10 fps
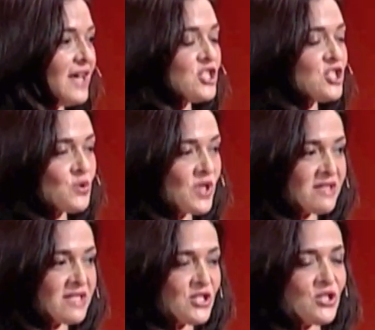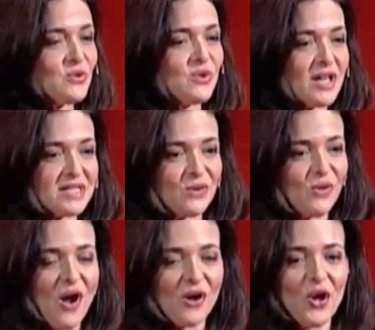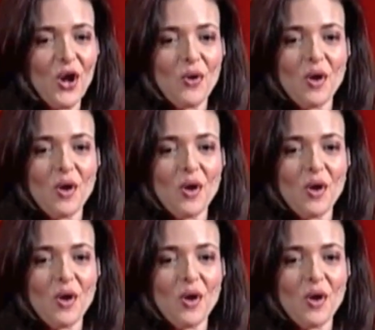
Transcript: In two thousand two, not so long ago,